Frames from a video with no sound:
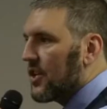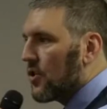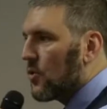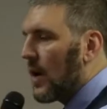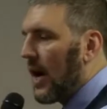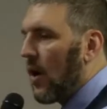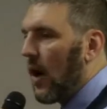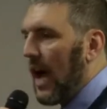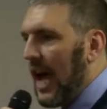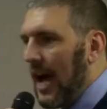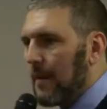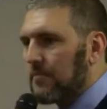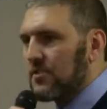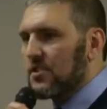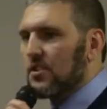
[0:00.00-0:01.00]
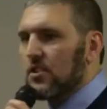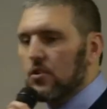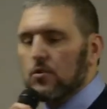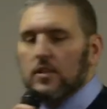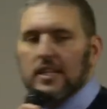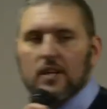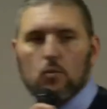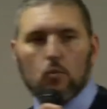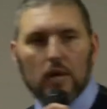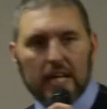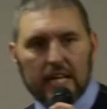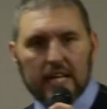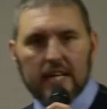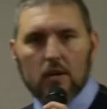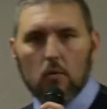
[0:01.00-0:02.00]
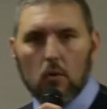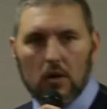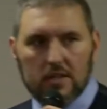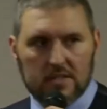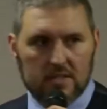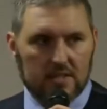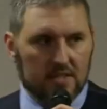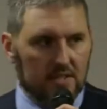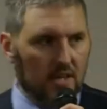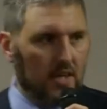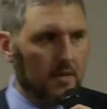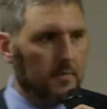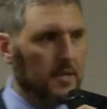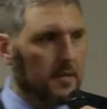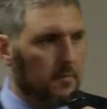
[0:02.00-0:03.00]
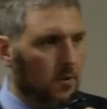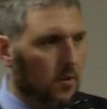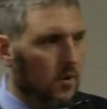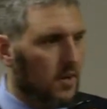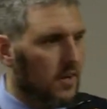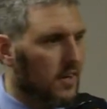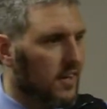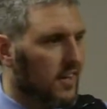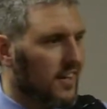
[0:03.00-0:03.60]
knew how absolutely wicked it was in Sodom and Gomorrah.